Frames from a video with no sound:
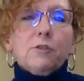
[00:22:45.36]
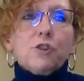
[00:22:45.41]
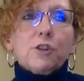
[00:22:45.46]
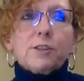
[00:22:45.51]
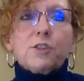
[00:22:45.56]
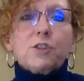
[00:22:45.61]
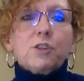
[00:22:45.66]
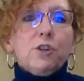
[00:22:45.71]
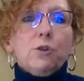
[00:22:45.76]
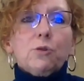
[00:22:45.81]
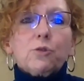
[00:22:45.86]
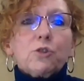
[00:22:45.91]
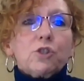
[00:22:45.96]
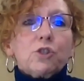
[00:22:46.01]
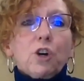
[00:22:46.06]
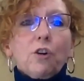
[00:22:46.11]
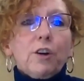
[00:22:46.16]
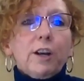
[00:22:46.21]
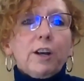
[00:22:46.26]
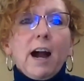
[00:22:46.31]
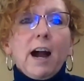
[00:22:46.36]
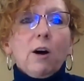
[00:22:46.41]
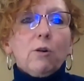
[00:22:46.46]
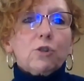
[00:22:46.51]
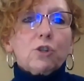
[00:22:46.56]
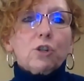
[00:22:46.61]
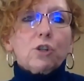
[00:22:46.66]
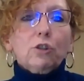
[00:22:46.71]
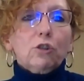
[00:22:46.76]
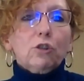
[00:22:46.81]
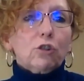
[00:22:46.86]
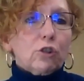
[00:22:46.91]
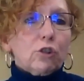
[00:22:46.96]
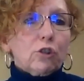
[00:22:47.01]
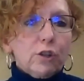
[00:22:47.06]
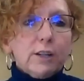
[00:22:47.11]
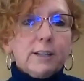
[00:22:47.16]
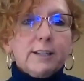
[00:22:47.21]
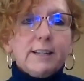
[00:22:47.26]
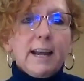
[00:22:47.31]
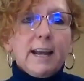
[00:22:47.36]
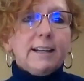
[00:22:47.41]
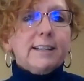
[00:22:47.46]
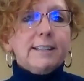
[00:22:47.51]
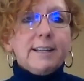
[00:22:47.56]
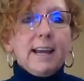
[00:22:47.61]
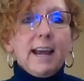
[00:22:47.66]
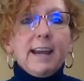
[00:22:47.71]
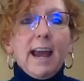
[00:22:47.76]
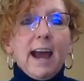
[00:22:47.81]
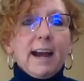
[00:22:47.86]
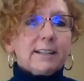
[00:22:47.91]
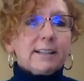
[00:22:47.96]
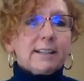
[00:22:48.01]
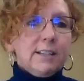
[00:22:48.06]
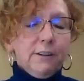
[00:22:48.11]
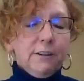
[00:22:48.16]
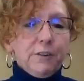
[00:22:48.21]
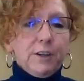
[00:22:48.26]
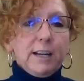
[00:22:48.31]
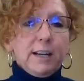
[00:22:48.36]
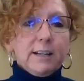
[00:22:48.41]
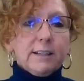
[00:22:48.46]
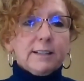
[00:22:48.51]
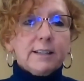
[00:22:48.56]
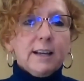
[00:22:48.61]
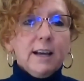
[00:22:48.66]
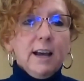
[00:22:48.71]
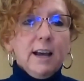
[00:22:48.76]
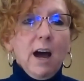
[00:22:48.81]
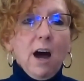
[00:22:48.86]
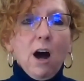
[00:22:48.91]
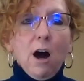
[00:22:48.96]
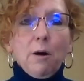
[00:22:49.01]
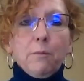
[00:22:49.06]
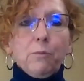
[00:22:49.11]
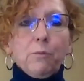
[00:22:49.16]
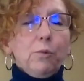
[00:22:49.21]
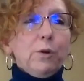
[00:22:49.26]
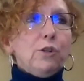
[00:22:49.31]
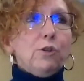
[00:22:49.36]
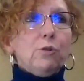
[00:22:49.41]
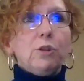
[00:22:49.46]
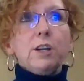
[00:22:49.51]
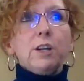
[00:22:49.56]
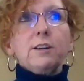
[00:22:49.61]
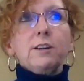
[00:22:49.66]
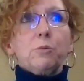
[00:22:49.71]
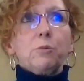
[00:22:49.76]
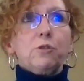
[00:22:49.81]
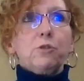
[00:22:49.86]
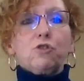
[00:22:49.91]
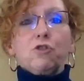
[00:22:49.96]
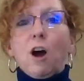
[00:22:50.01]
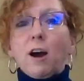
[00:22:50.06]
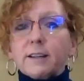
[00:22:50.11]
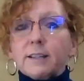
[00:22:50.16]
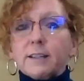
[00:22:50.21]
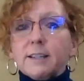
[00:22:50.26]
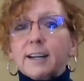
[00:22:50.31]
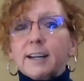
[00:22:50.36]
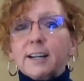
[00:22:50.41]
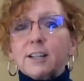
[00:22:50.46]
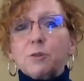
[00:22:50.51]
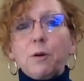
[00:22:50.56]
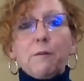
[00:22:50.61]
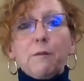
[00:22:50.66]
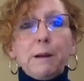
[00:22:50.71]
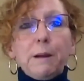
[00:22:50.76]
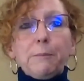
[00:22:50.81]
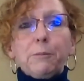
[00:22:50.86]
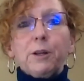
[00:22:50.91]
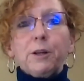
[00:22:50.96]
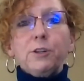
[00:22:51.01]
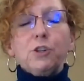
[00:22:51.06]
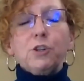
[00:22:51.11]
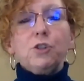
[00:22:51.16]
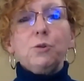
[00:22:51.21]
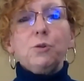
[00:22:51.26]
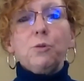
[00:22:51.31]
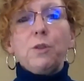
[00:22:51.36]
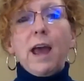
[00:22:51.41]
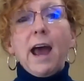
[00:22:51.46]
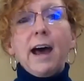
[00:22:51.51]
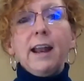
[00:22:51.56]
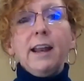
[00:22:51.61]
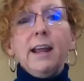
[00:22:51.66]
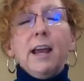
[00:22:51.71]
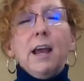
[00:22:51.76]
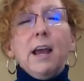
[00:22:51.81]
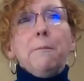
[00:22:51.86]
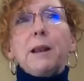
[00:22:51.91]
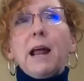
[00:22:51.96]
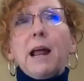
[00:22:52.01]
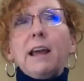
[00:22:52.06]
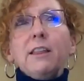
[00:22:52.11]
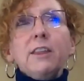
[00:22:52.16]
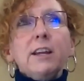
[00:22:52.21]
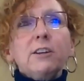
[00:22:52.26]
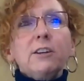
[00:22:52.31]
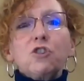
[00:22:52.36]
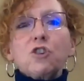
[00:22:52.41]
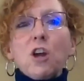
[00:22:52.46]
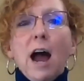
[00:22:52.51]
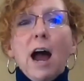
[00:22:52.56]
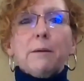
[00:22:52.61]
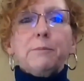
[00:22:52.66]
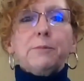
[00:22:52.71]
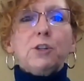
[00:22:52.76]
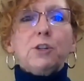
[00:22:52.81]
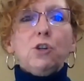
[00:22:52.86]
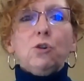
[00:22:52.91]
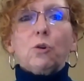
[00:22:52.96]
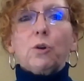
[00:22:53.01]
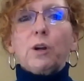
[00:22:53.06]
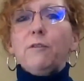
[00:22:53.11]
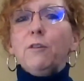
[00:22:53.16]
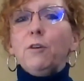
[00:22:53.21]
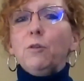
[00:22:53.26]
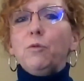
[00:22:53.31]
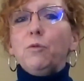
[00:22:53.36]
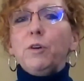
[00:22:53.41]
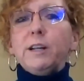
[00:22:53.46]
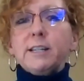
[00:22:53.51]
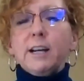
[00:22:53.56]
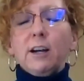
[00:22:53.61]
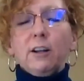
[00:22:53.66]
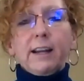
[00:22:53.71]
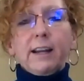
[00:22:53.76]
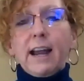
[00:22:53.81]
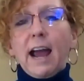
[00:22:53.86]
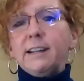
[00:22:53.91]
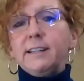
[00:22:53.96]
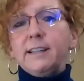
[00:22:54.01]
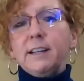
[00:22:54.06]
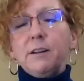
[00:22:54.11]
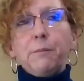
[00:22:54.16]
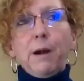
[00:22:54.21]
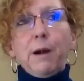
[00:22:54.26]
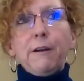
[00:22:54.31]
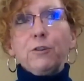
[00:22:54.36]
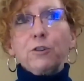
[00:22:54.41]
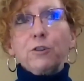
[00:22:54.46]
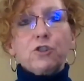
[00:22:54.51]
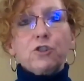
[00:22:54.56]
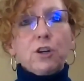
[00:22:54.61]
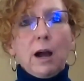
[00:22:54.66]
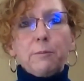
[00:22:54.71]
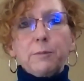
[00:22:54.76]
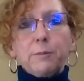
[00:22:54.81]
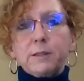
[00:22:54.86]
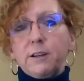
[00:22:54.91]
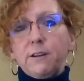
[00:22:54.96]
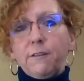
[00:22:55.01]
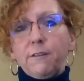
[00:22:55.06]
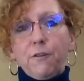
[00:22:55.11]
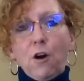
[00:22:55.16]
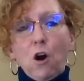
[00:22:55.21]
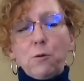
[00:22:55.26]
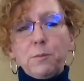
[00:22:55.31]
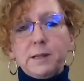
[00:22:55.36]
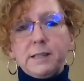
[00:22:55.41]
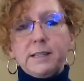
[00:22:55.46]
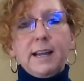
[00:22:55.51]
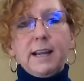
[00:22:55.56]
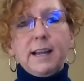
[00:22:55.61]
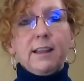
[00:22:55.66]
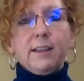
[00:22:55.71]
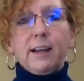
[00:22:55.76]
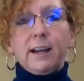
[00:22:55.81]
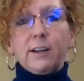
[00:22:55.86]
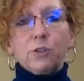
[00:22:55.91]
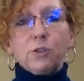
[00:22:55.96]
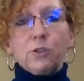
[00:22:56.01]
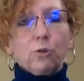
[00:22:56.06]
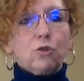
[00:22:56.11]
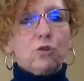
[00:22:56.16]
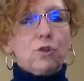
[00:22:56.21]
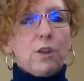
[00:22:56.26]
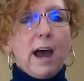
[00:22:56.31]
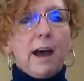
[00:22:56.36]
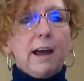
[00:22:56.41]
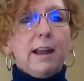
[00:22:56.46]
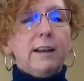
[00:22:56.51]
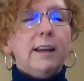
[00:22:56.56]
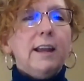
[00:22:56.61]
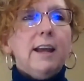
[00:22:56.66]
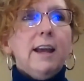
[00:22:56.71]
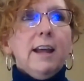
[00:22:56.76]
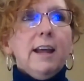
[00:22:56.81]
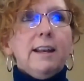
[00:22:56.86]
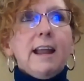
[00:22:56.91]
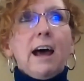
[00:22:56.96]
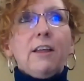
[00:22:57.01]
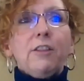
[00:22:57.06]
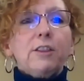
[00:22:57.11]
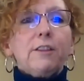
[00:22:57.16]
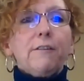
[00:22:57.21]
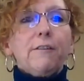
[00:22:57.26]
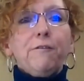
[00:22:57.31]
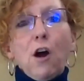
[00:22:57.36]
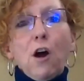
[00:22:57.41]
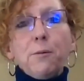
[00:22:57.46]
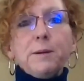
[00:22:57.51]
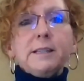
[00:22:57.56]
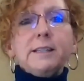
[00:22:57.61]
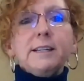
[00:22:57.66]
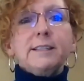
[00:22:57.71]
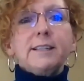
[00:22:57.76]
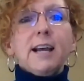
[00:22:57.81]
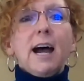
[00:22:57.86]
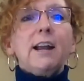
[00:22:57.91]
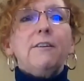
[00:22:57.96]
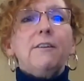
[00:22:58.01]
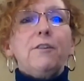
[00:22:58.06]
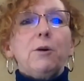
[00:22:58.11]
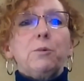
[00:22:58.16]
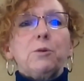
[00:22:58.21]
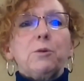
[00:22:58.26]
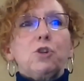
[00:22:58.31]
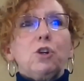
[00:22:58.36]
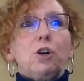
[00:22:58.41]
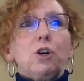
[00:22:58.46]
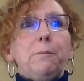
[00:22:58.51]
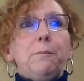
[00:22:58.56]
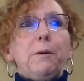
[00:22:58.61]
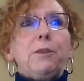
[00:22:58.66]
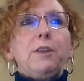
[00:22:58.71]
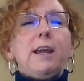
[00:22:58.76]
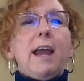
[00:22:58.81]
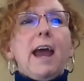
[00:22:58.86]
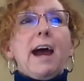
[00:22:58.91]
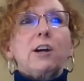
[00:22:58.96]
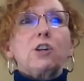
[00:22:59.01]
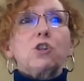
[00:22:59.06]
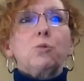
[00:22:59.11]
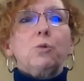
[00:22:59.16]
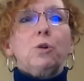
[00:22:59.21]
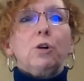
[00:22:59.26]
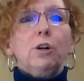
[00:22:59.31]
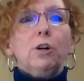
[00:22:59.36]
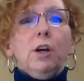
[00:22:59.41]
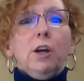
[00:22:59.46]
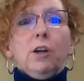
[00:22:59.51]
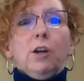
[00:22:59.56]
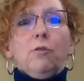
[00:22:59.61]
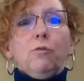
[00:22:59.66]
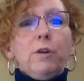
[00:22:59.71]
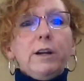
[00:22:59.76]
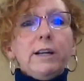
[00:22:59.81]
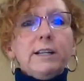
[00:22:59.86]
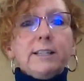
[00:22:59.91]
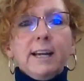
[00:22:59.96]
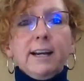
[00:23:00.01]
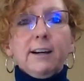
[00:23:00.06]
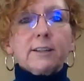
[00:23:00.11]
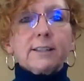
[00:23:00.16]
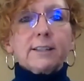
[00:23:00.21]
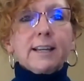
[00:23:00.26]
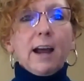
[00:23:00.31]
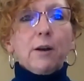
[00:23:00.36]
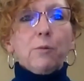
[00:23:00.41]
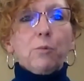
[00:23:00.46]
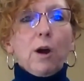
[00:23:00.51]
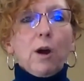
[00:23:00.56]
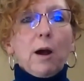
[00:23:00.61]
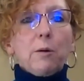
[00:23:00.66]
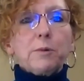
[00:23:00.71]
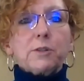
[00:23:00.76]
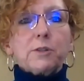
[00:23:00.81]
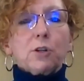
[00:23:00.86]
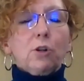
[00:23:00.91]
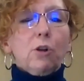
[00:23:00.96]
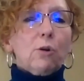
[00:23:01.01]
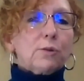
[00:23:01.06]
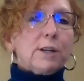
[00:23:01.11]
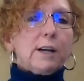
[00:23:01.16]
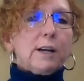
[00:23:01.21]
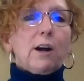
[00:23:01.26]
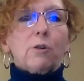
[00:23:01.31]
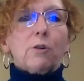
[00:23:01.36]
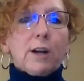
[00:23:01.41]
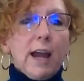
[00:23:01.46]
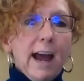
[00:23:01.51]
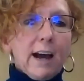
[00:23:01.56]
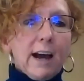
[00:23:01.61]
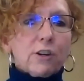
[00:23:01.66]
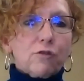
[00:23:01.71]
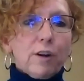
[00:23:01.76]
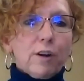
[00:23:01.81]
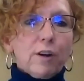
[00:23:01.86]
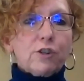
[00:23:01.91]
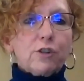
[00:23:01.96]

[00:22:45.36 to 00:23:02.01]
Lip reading: just, starting out to learn the day-to-day activities. We do things with truck tickets. We have people in to do that. But I think jobs, even retail, like I did, my first job was in a pharmacy. I think I told you that. And not that the pharmacy side of it was good, but the actual retail side, where I was closing out cash